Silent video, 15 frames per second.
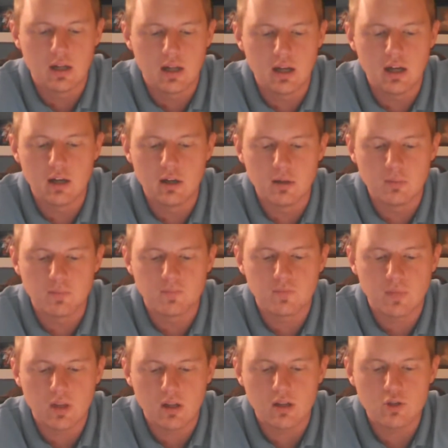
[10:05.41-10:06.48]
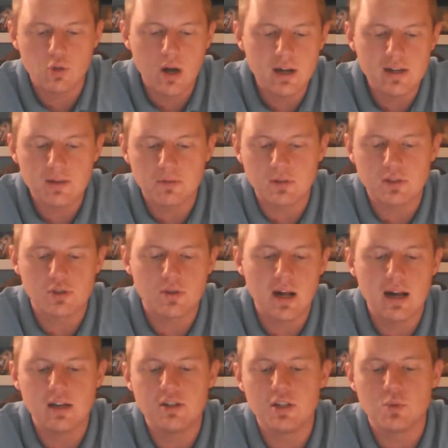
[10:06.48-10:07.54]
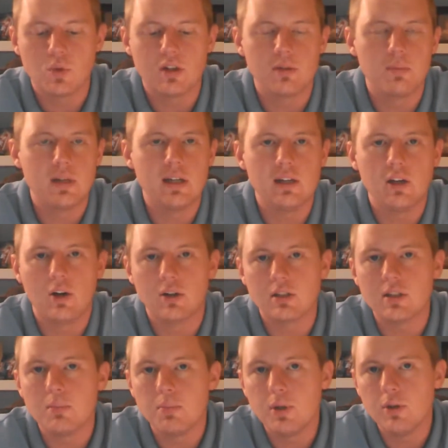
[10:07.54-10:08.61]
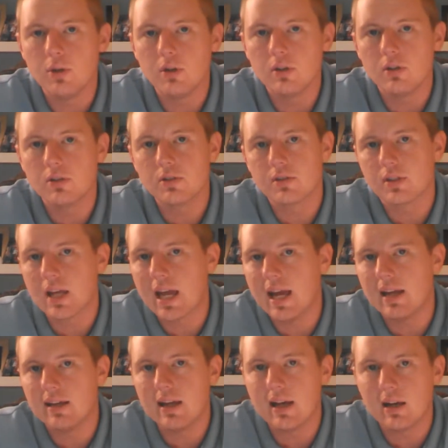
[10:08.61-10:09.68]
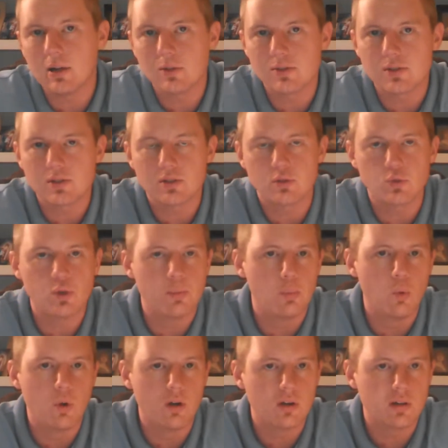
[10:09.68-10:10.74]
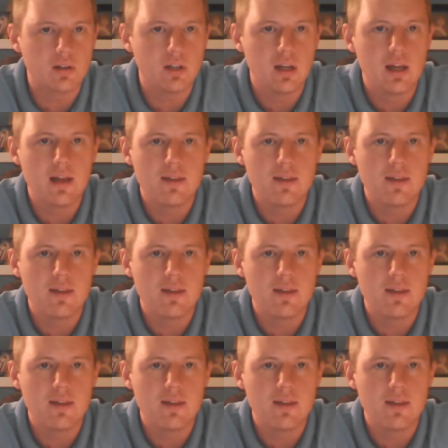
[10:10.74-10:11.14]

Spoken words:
Try different strategies, whether it be on computers, handouts, group work,